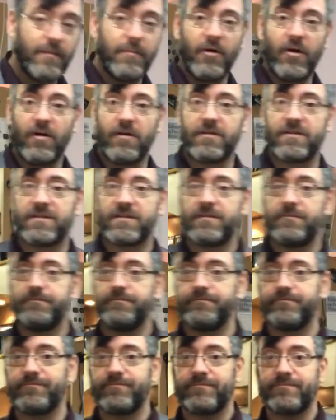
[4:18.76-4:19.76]
little box
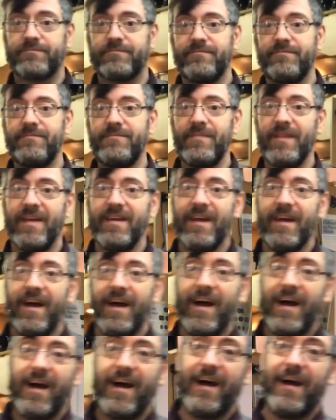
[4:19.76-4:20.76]

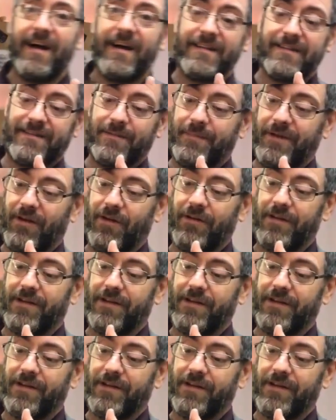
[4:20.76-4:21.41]
and to be